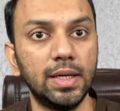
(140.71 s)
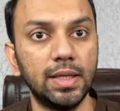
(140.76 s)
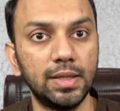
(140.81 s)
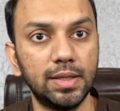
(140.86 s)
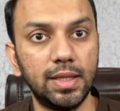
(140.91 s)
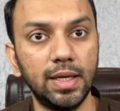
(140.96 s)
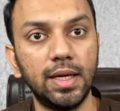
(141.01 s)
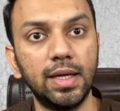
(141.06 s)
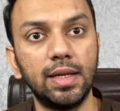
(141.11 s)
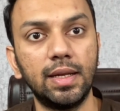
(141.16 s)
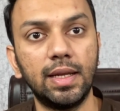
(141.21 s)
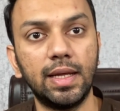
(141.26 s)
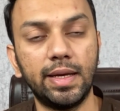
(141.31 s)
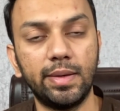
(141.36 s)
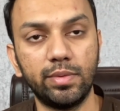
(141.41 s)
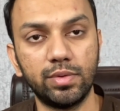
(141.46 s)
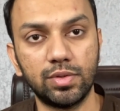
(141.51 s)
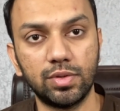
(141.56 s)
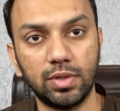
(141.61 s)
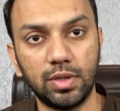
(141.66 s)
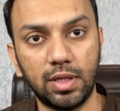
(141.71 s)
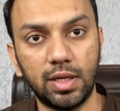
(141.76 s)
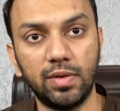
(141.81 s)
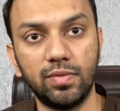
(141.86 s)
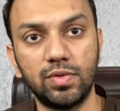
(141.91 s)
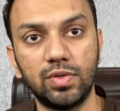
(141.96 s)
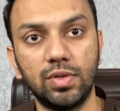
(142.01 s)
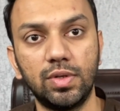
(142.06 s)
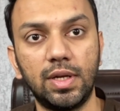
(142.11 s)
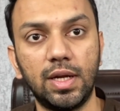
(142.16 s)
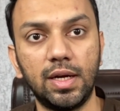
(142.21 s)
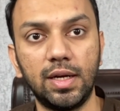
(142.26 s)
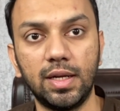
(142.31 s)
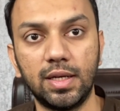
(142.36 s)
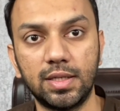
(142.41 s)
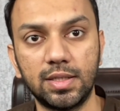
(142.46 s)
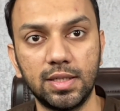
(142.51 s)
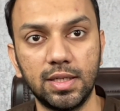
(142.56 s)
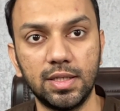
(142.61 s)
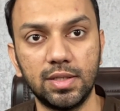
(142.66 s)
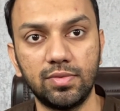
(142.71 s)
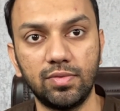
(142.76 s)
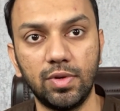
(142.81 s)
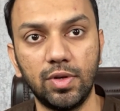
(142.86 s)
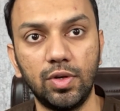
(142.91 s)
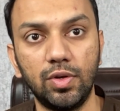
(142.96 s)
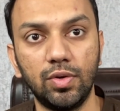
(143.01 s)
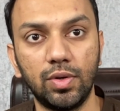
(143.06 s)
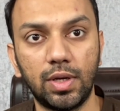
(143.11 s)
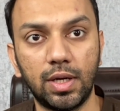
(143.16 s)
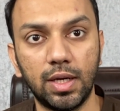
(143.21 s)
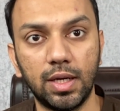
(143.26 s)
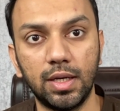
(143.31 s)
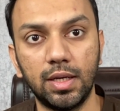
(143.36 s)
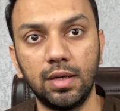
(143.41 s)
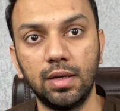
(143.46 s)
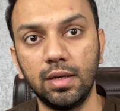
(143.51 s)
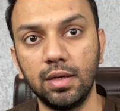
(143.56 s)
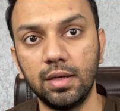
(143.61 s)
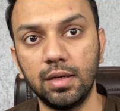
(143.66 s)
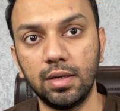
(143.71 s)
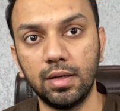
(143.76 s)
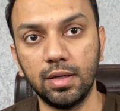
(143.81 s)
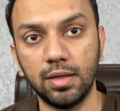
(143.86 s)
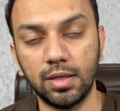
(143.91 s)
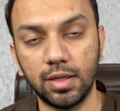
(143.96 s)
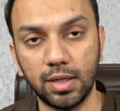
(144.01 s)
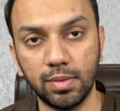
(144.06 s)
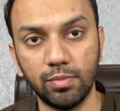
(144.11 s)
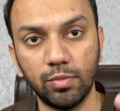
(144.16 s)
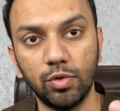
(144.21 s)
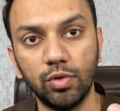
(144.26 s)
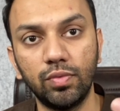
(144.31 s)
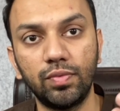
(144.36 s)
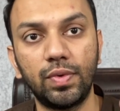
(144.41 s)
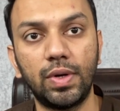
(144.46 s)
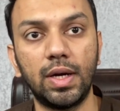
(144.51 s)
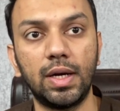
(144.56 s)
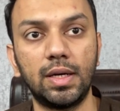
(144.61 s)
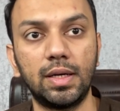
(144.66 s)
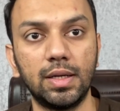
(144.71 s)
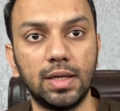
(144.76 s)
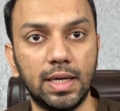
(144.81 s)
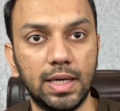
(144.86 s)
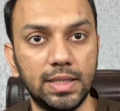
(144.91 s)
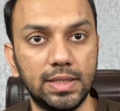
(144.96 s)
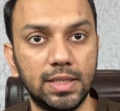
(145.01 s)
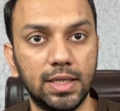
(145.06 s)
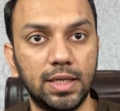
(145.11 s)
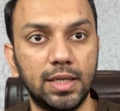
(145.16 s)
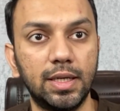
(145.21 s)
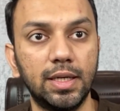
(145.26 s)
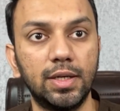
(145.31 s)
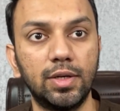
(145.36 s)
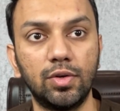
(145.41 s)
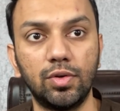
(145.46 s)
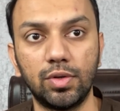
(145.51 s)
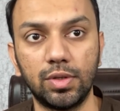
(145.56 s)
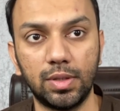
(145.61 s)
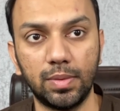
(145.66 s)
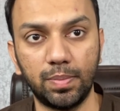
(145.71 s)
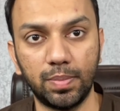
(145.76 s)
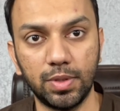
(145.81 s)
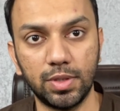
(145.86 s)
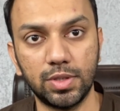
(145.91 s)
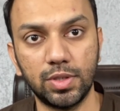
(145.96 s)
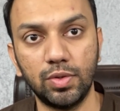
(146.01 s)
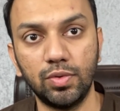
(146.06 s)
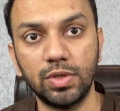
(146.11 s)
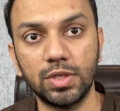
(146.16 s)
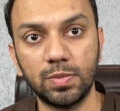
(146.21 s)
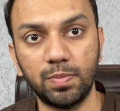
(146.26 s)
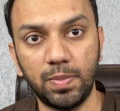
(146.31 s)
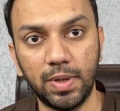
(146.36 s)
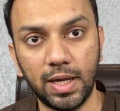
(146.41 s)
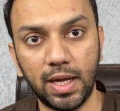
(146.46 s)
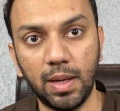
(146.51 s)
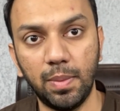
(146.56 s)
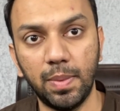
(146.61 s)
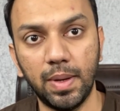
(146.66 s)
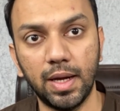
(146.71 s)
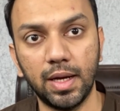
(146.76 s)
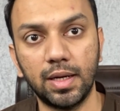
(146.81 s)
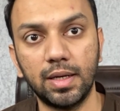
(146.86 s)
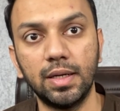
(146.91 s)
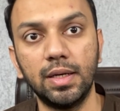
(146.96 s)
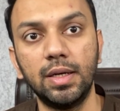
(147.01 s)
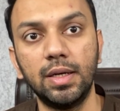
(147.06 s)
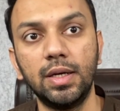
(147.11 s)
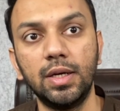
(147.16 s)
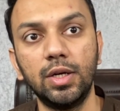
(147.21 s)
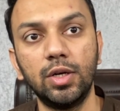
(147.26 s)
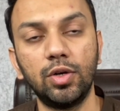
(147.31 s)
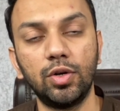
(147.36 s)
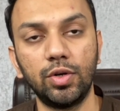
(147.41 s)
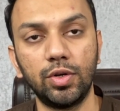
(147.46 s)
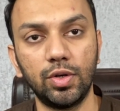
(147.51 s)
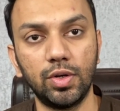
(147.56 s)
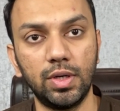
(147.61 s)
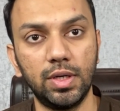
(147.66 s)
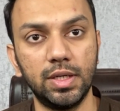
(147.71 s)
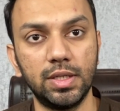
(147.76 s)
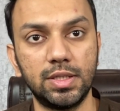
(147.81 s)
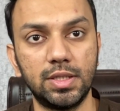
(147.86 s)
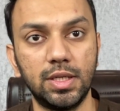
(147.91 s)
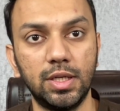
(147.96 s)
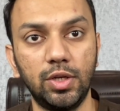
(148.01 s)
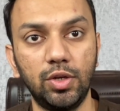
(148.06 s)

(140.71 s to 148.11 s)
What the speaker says: Then Amazon gives you that access where you can remove that hijacker or the person who has piggyback on your listing.